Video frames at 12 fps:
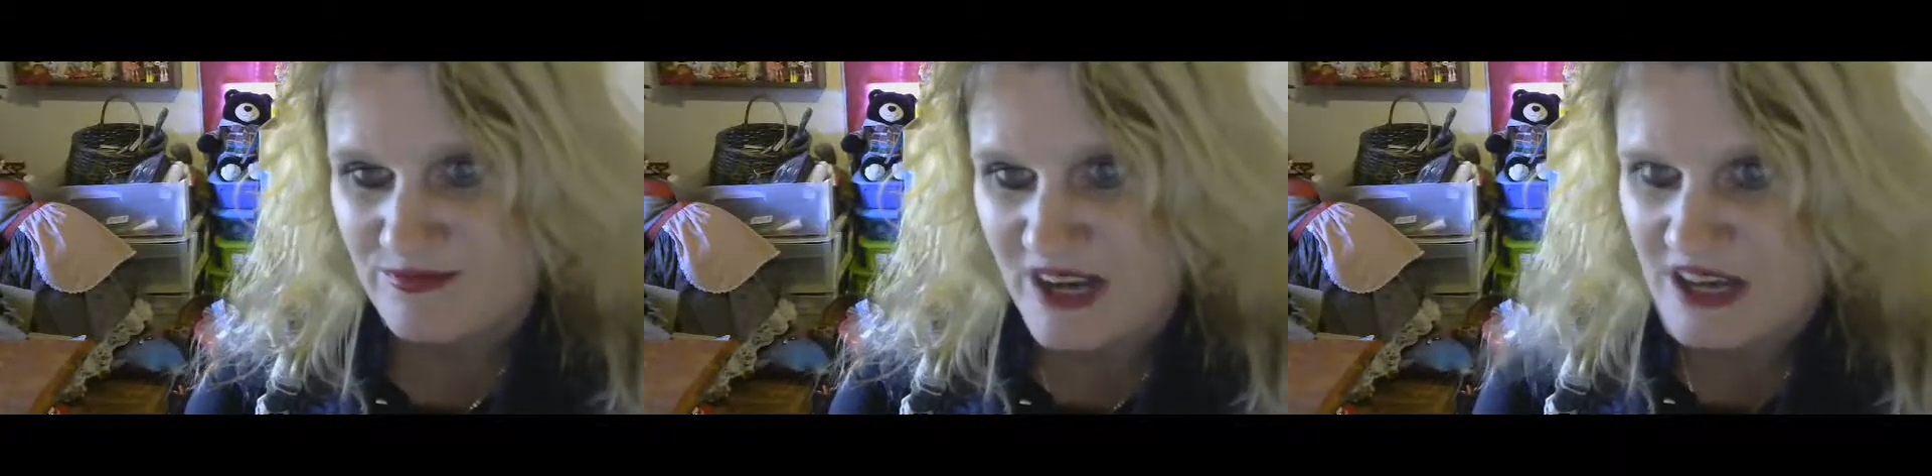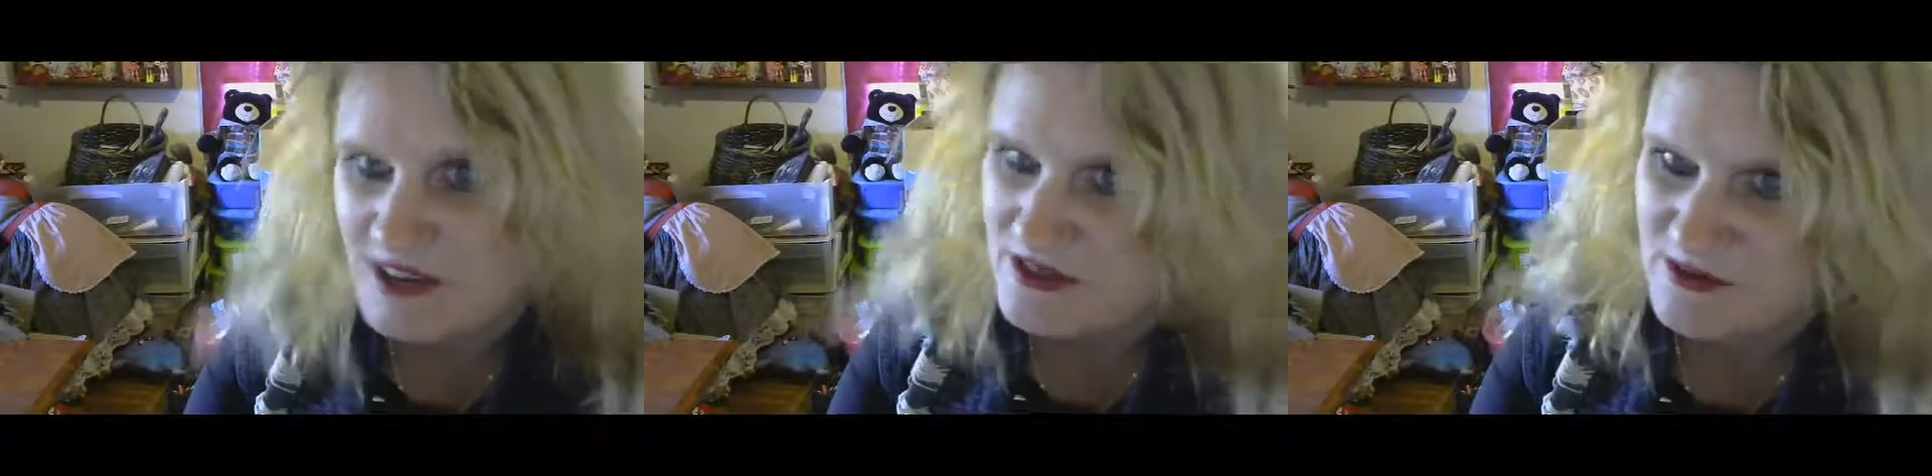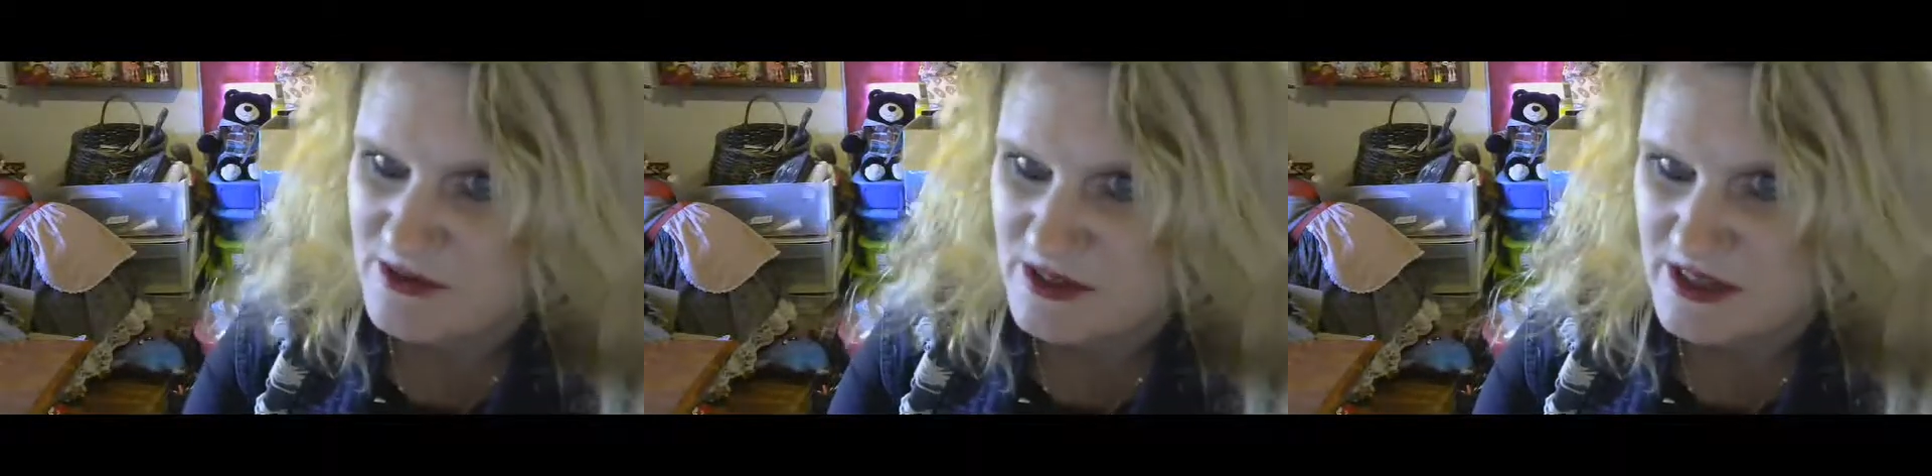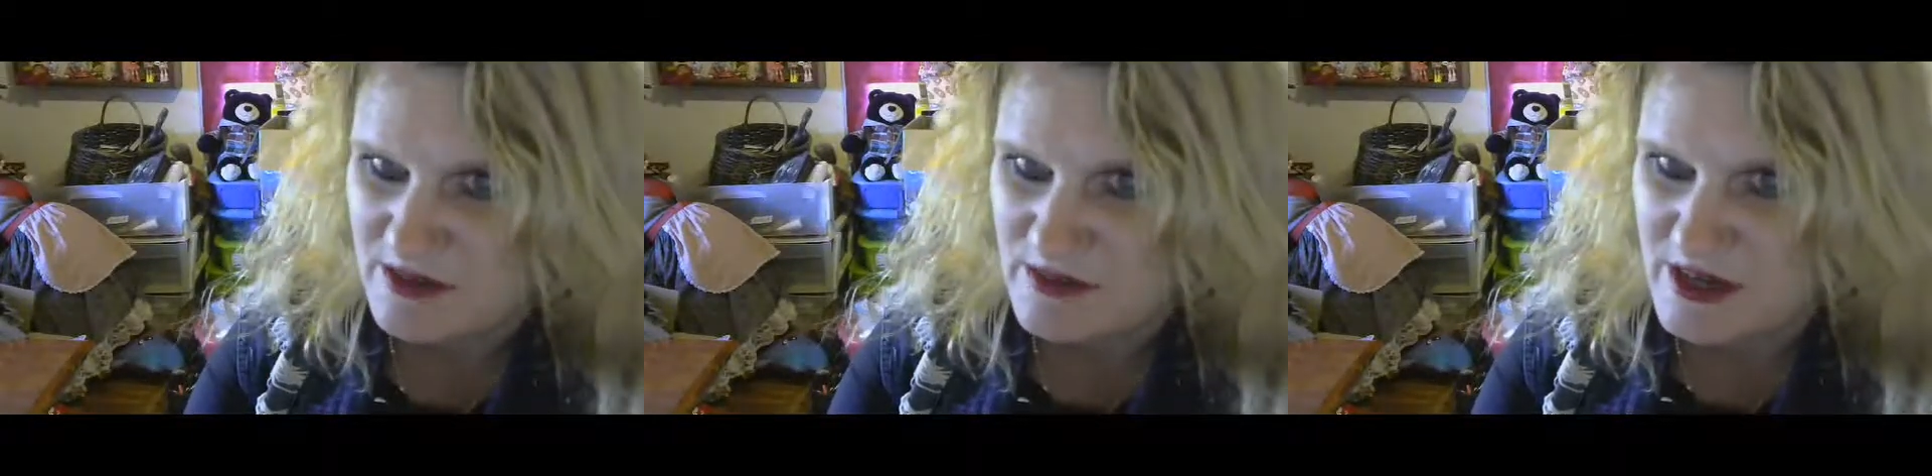I don't know when
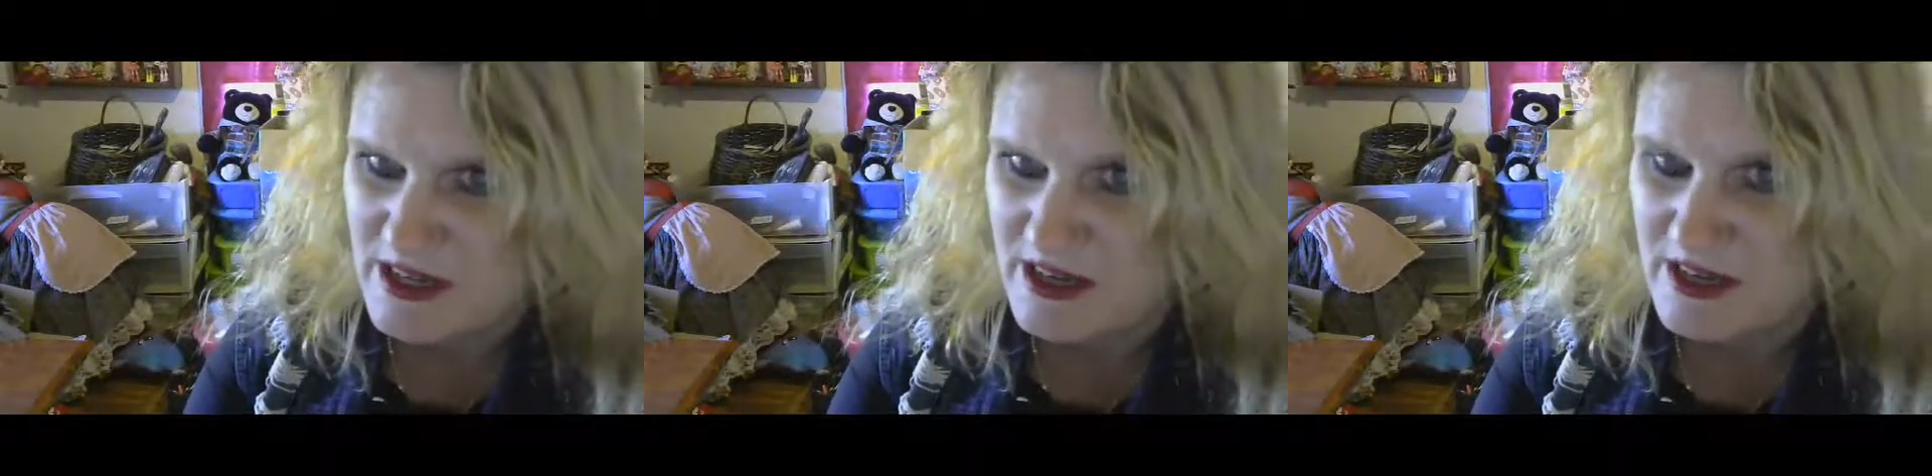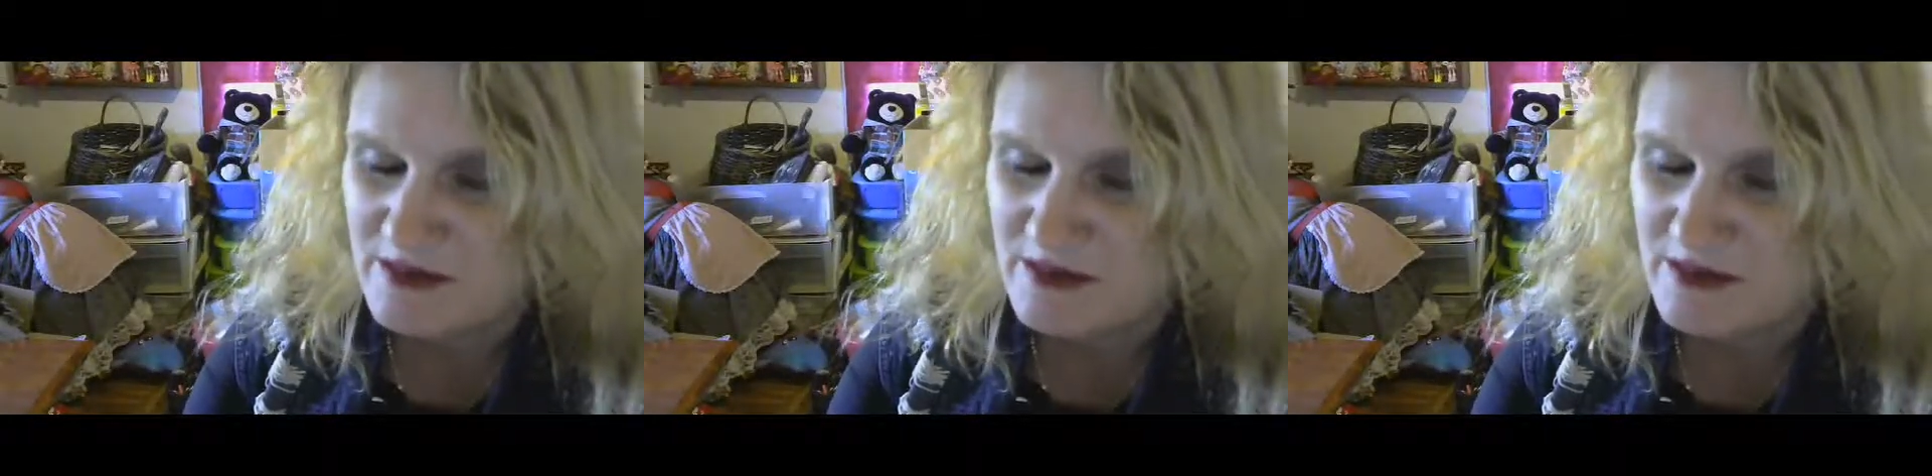that'll be yet,